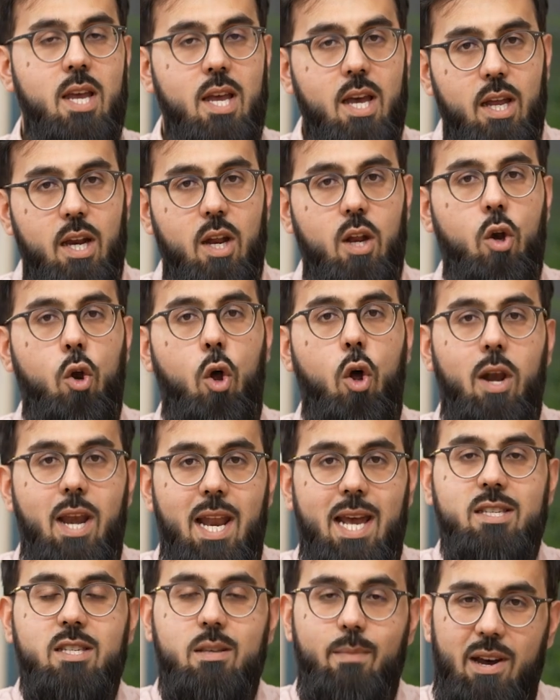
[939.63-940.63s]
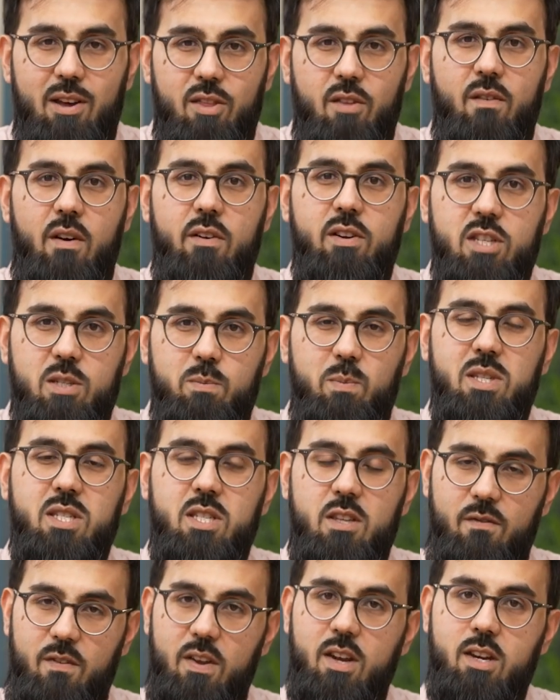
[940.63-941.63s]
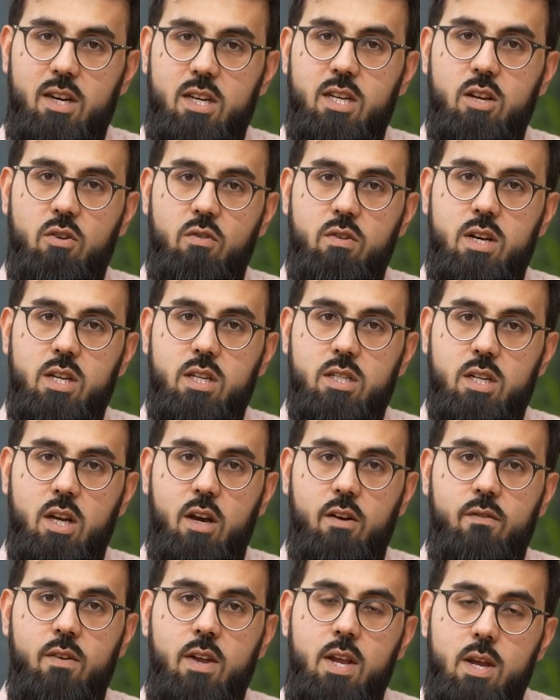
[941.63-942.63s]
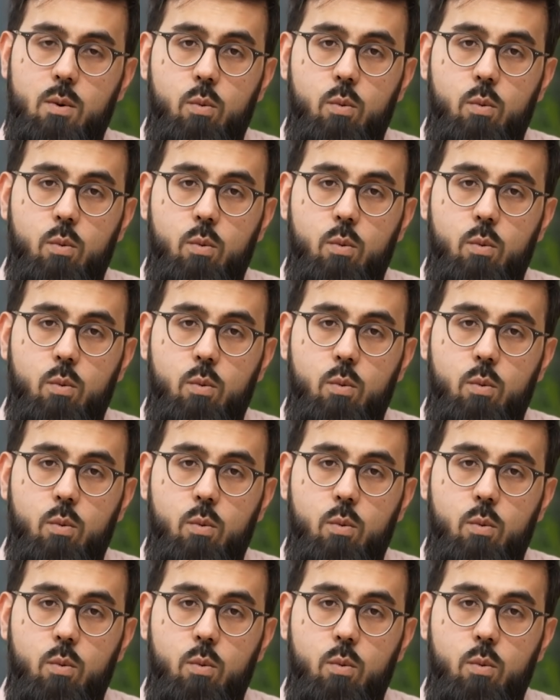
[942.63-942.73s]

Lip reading: and a lot less about the very specific nitty-gritty stuff,